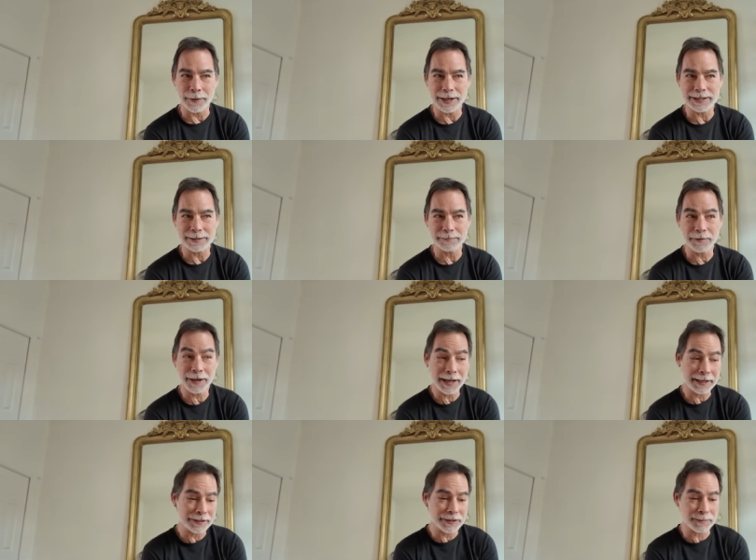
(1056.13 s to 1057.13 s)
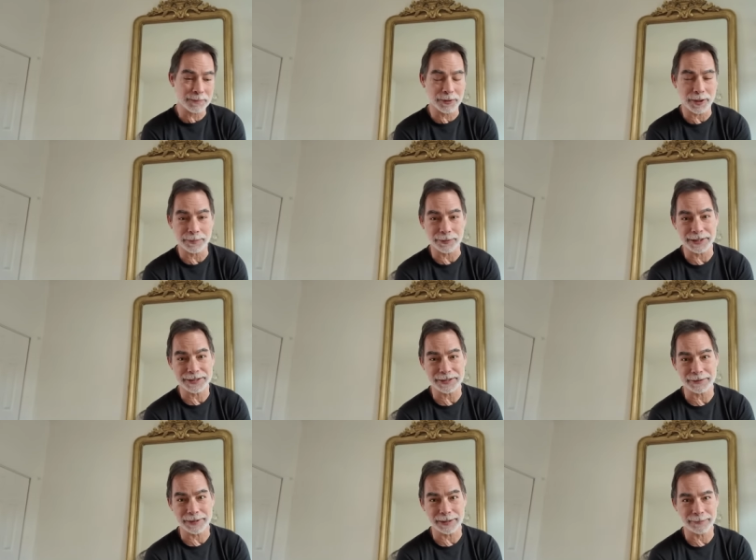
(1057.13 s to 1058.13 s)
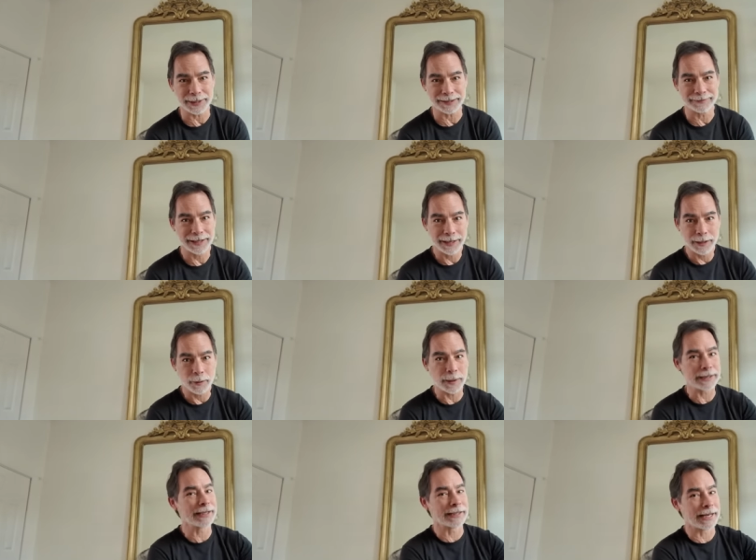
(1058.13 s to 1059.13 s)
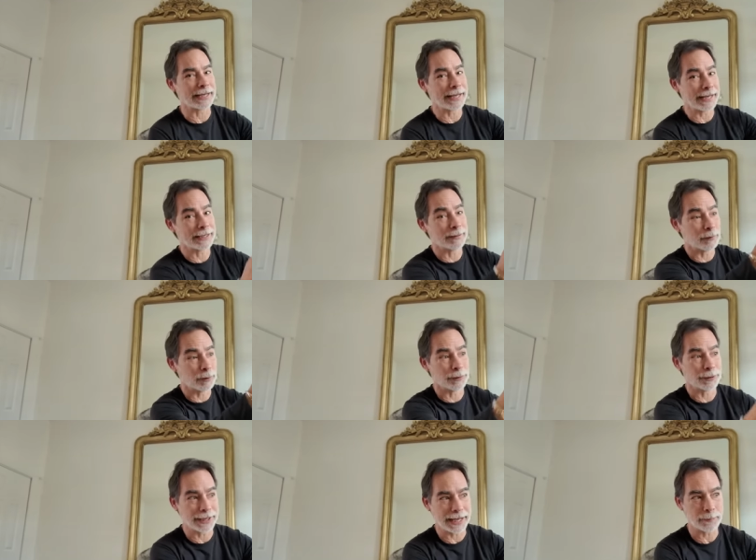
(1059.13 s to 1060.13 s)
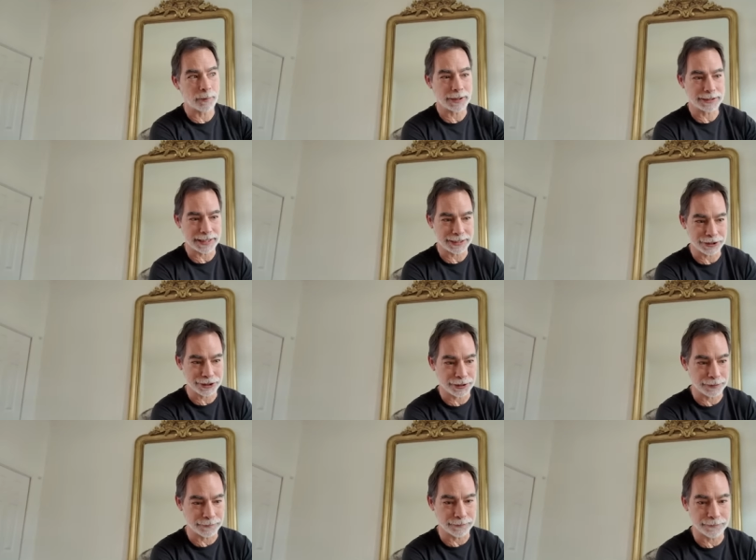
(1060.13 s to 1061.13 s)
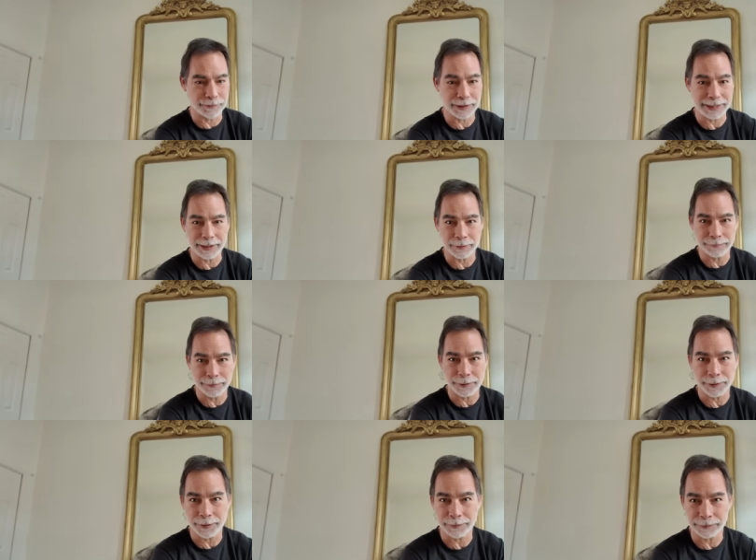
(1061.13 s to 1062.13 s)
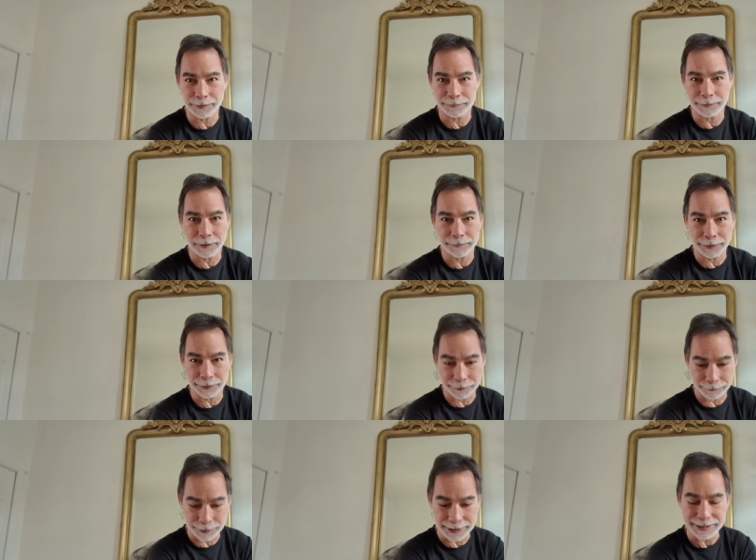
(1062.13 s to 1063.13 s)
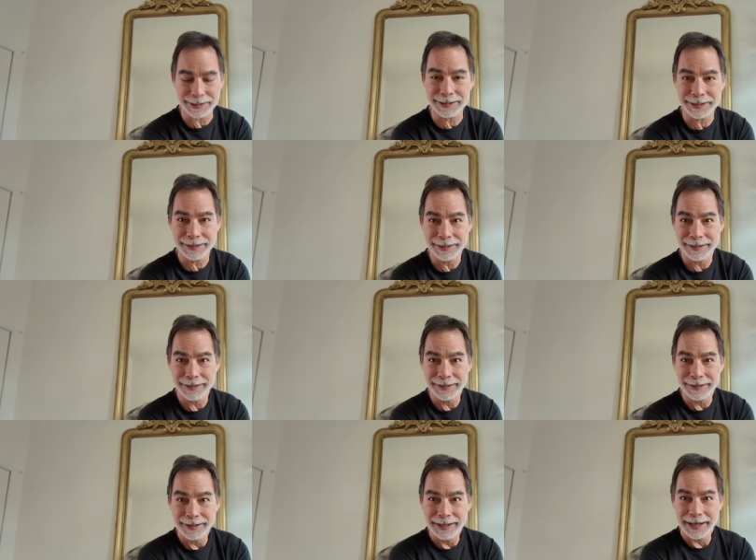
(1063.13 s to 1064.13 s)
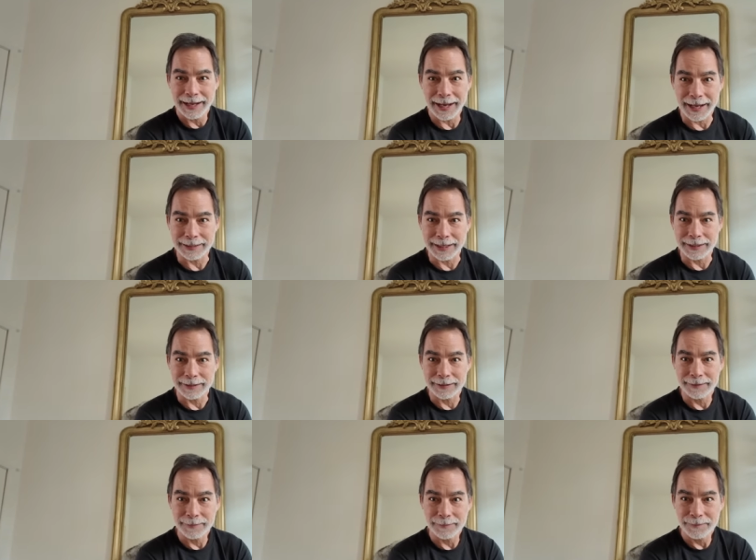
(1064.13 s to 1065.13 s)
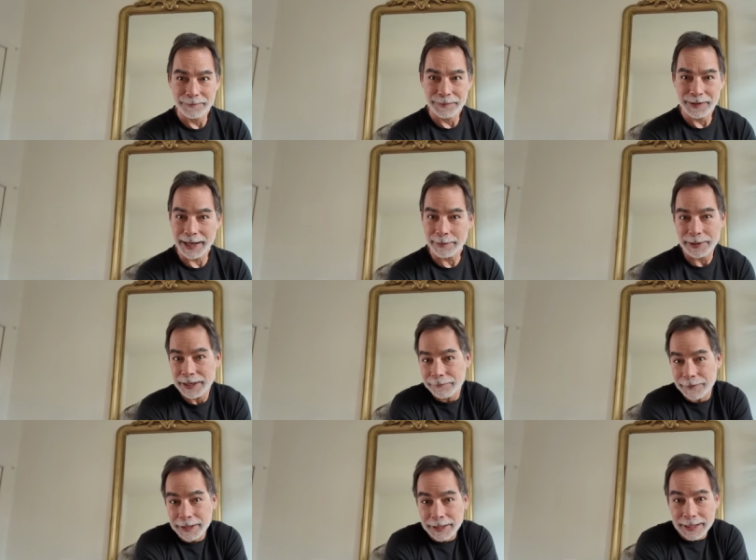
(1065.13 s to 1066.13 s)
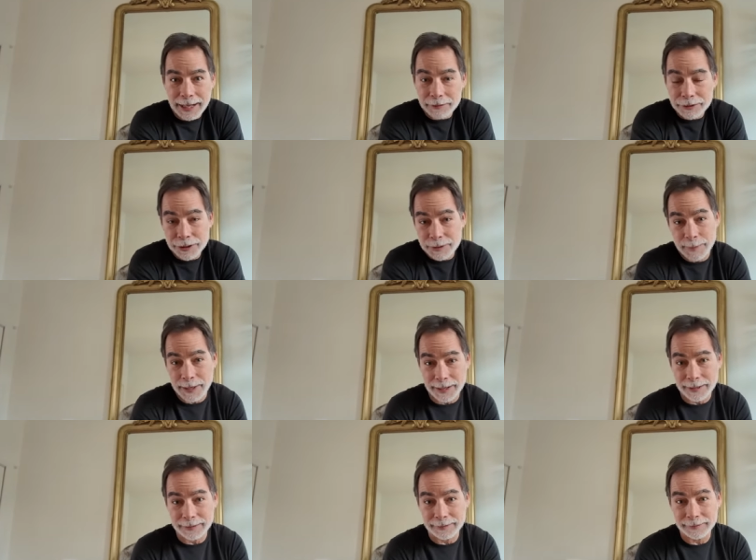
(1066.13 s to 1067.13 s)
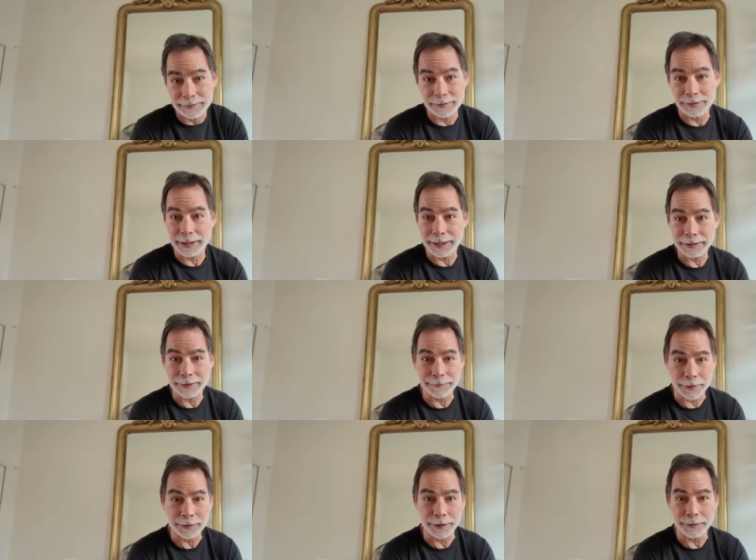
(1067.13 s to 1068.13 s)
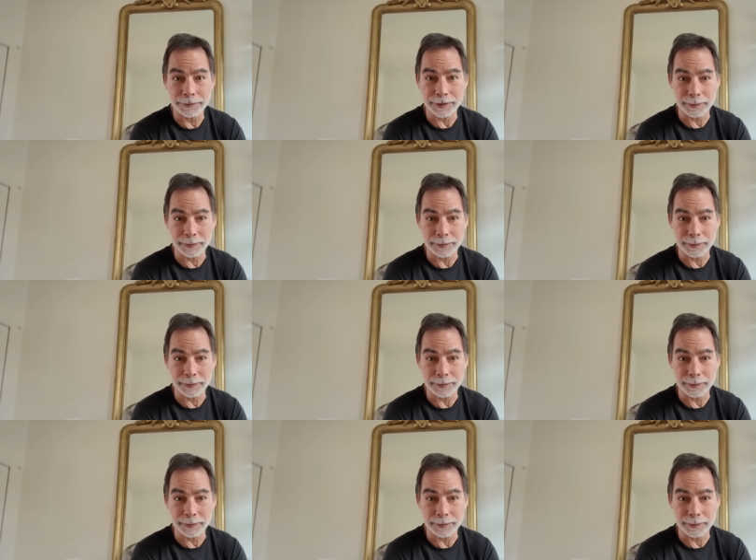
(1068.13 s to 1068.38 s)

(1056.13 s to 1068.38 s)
I said, well, I could just pull up her Instagram. But I quickly like hid who your name was, and I just showed video and photos of, of your wrist. Oh, I know that it doesn't matter, but... Yeah, but he figured it out just by looking, looking at the photos.